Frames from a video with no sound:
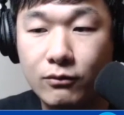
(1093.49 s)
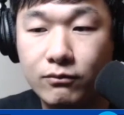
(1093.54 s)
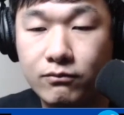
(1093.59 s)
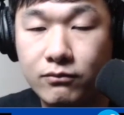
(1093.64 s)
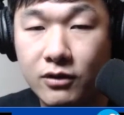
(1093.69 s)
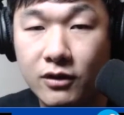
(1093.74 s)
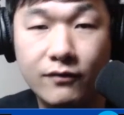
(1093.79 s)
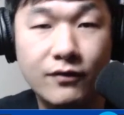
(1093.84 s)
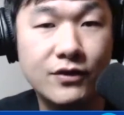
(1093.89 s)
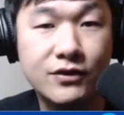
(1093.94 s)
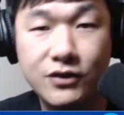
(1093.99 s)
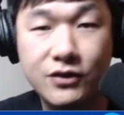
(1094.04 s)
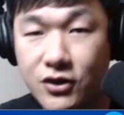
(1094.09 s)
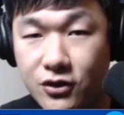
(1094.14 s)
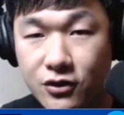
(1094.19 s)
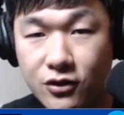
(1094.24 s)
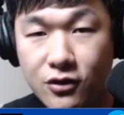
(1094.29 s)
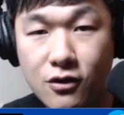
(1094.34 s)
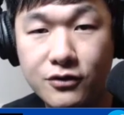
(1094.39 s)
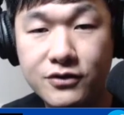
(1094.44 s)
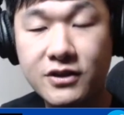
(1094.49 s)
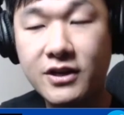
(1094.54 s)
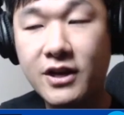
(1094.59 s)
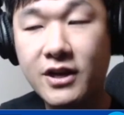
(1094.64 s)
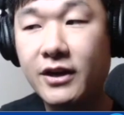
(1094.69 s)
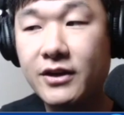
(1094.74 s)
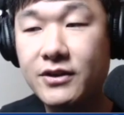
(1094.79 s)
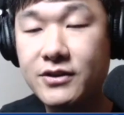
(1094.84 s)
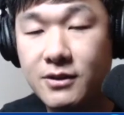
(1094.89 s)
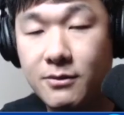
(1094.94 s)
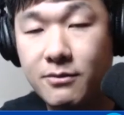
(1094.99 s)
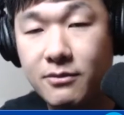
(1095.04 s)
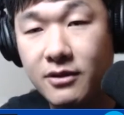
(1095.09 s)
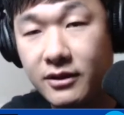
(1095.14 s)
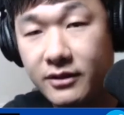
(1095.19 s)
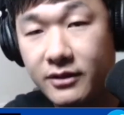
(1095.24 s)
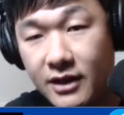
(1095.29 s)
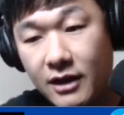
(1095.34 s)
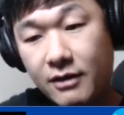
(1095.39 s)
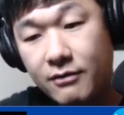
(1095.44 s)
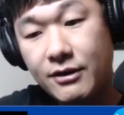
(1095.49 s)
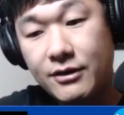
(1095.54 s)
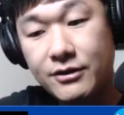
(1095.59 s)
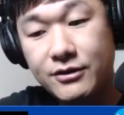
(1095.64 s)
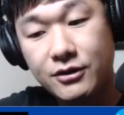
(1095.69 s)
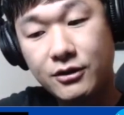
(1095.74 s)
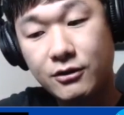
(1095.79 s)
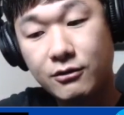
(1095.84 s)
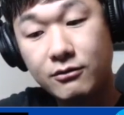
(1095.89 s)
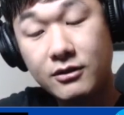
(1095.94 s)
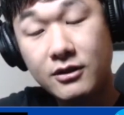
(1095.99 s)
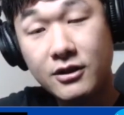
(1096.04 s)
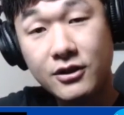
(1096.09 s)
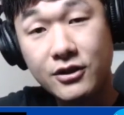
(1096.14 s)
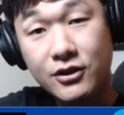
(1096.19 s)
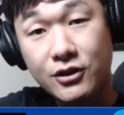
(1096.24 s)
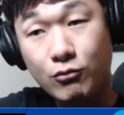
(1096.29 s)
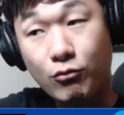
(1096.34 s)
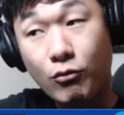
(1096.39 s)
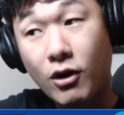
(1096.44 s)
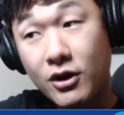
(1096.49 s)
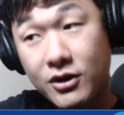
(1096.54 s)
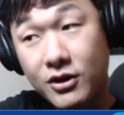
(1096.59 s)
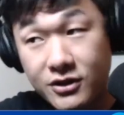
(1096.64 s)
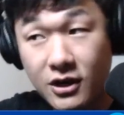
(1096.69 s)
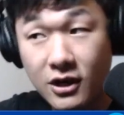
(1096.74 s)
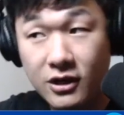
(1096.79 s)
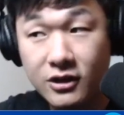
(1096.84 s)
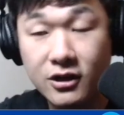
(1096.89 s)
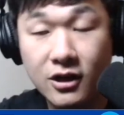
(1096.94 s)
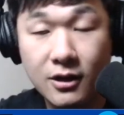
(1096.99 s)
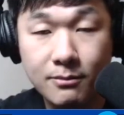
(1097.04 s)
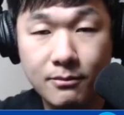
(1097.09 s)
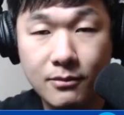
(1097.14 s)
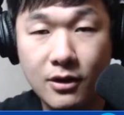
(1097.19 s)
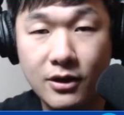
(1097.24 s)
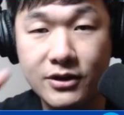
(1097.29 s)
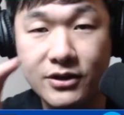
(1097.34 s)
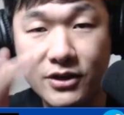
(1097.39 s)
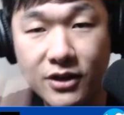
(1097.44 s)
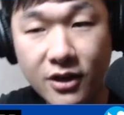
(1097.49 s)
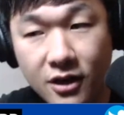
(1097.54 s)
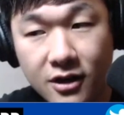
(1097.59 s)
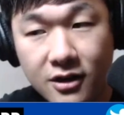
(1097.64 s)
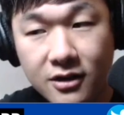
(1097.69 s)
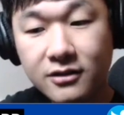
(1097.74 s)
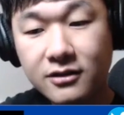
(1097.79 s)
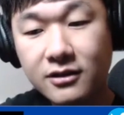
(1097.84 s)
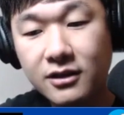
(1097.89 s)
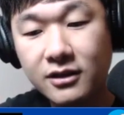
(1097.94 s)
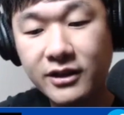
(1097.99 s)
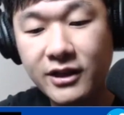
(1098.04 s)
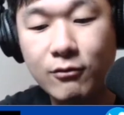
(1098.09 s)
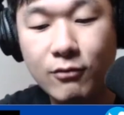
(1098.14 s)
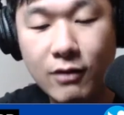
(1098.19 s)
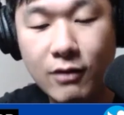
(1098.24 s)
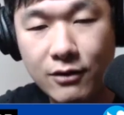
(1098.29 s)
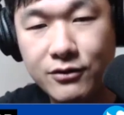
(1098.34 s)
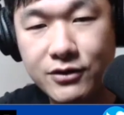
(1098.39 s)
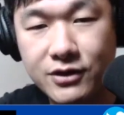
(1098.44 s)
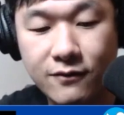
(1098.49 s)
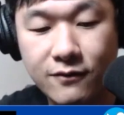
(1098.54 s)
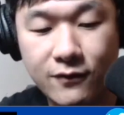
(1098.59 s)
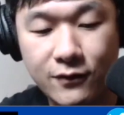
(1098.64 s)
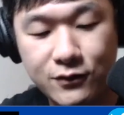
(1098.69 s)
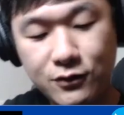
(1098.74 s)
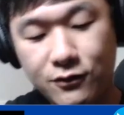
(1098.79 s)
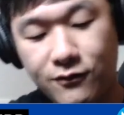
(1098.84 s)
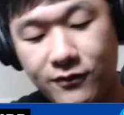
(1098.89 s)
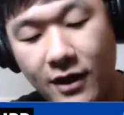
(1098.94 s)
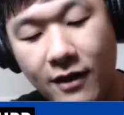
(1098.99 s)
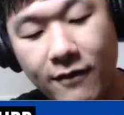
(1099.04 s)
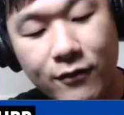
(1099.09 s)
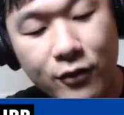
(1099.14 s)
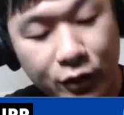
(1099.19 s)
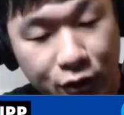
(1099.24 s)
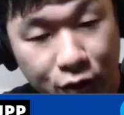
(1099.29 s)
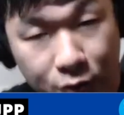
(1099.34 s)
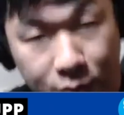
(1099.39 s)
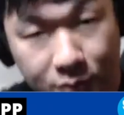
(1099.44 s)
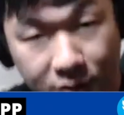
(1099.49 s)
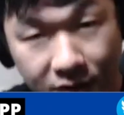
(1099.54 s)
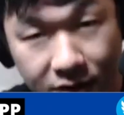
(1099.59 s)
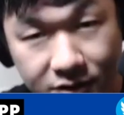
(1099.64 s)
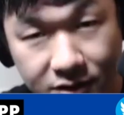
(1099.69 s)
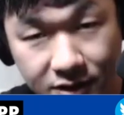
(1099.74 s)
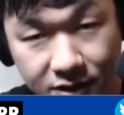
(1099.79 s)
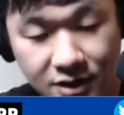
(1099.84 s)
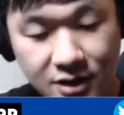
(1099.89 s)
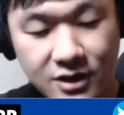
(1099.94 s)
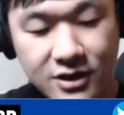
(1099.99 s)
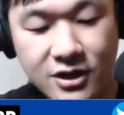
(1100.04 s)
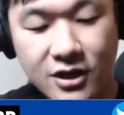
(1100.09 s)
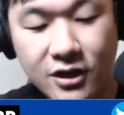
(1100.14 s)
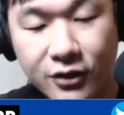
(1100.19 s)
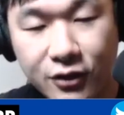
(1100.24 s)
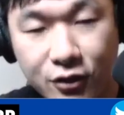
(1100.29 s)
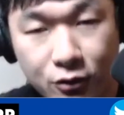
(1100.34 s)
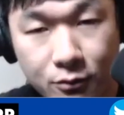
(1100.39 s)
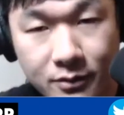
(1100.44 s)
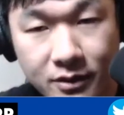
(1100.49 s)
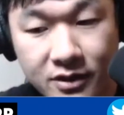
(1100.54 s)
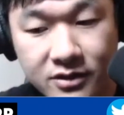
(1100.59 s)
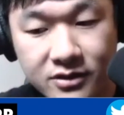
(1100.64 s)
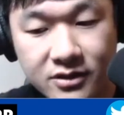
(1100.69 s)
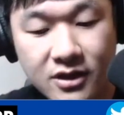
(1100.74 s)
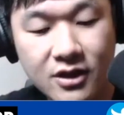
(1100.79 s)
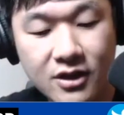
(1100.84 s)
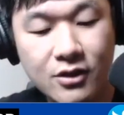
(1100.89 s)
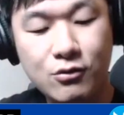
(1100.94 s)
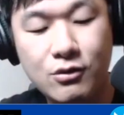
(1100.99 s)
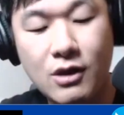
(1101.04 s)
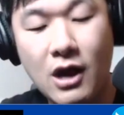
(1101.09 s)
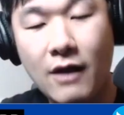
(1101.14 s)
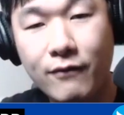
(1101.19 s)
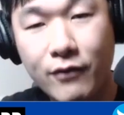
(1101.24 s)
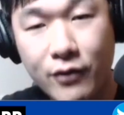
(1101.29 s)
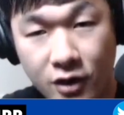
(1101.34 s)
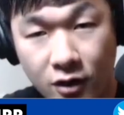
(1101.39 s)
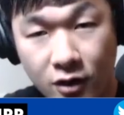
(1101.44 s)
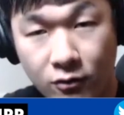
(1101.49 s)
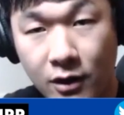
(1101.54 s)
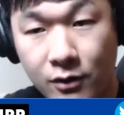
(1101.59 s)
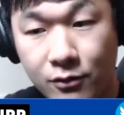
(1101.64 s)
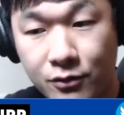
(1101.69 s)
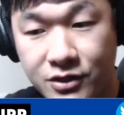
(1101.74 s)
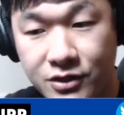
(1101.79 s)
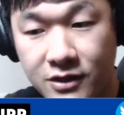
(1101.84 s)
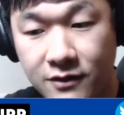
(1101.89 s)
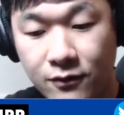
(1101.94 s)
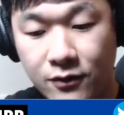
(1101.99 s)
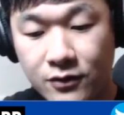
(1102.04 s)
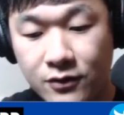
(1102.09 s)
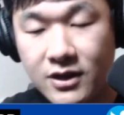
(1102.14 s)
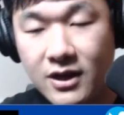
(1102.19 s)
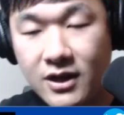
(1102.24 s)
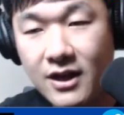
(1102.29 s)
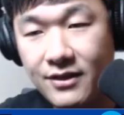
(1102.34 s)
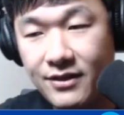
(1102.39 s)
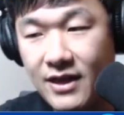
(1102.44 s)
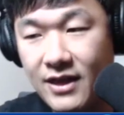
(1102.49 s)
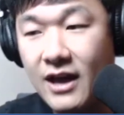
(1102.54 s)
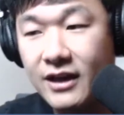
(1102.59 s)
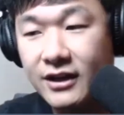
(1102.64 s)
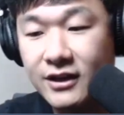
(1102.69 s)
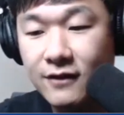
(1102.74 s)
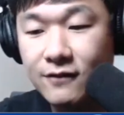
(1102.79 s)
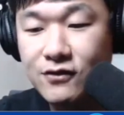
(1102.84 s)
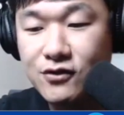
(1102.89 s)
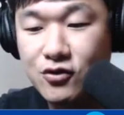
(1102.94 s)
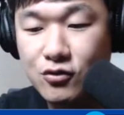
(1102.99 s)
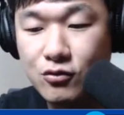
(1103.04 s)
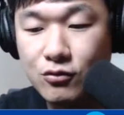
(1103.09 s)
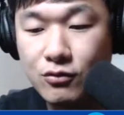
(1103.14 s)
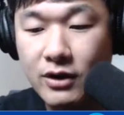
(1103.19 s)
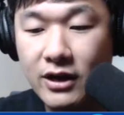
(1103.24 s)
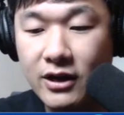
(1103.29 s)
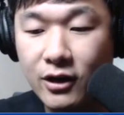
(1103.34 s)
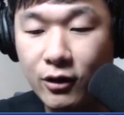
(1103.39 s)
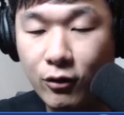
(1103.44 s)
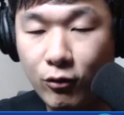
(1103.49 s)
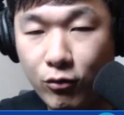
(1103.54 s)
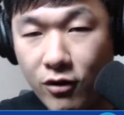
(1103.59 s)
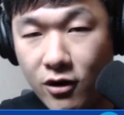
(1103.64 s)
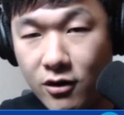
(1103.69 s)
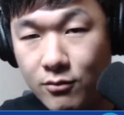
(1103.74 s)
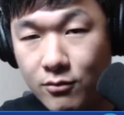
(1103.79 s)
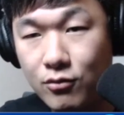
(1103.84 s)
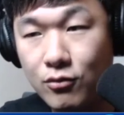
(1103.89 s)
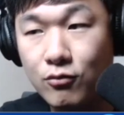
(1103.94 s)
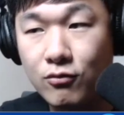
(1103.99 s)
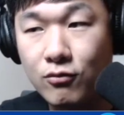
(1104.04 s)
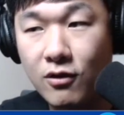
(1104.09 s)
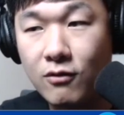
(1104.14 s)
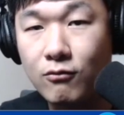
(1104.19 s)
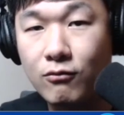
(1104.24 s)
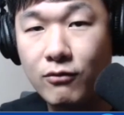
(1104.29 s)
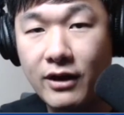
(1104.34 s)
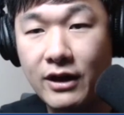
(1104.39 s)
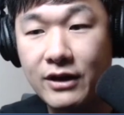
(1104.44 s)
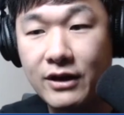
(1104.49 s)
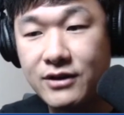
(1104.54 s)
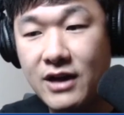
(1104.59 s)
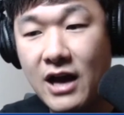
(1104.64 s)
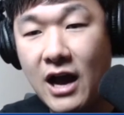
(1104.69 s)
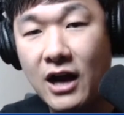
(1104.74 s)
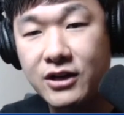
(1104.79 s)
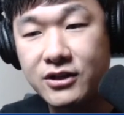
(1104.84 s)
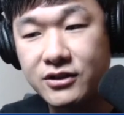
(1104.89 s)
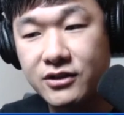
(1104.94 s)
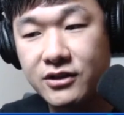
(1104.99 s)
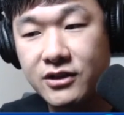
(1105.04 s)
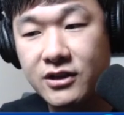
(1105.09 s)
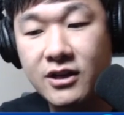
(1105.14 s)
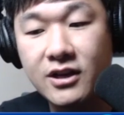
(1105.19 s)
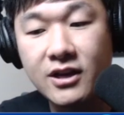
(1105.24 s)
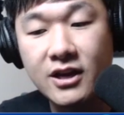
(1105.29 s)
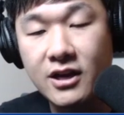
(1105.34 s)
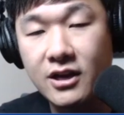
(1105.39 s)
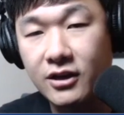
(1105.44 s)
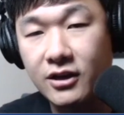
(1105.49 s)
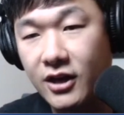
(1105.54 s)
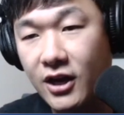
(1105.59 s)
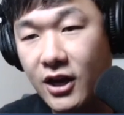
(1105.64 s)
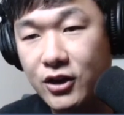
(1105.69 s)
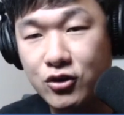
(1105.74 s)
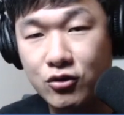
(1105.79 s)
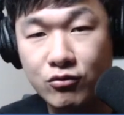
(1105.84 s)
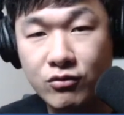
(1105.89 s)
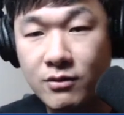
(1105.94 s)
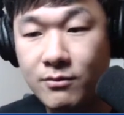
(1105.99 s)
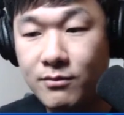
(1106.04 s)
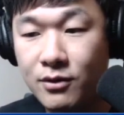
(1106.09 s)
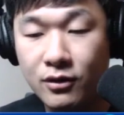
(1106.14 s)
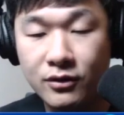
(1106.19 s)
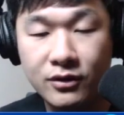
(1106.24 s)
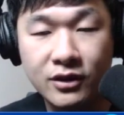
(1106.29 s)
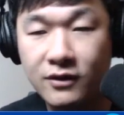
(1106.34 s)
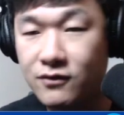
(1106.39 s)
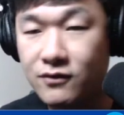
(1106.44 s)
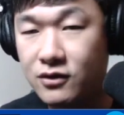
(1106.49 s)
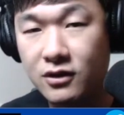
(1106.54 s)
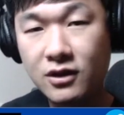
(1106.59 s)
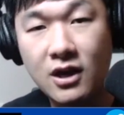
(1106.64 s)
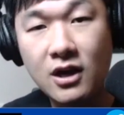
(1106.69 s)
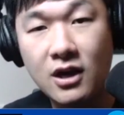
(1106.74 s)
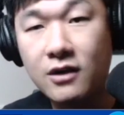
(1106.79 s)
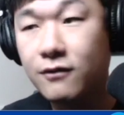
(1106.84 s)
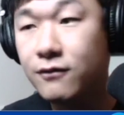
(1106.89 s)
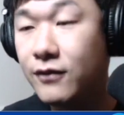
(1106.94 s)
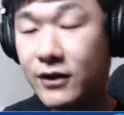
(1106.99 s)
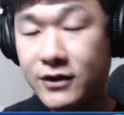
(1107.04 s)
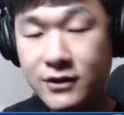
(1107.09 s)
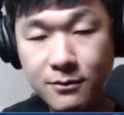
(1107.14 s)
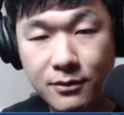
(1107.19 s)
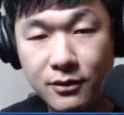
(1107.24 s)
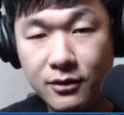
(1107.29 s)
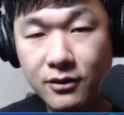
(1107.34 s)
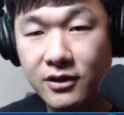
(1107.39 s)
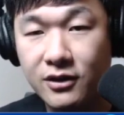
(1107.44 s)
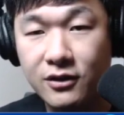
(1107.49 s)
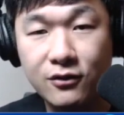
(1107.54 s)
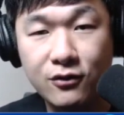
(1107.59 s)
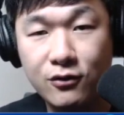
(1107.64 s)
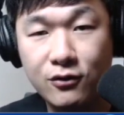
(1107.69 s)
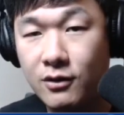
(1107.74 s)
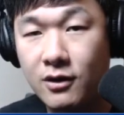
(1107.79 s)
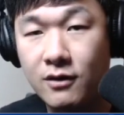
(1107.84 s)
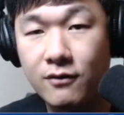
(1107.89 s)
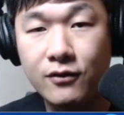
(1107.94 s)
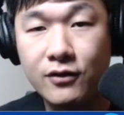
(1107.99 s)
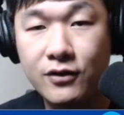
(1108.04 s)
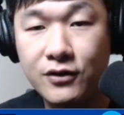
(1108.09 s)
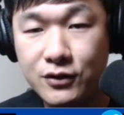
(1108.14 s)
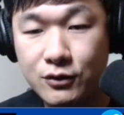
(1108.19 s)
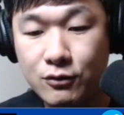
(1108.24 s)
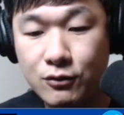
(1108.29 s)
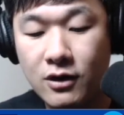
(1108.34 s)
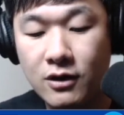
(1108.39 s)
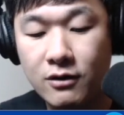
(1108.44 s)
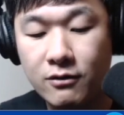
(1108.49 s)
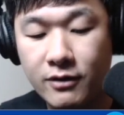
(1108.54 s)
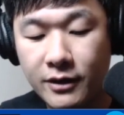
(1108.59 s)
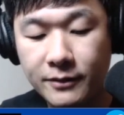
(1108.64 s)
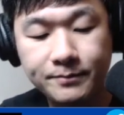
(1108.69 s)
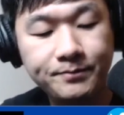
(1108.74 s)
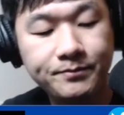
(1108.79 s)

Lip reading: LaVisca Chanel, T. Higgins, something like that, right? So you want to stock up on young elite wide receivers. So if you have your QBs, young QBs, you have your young wide receivers, that gives you an incredible runway to actually engage your rebuild and gives you a lot of flexibility to do whatever it is you want, right?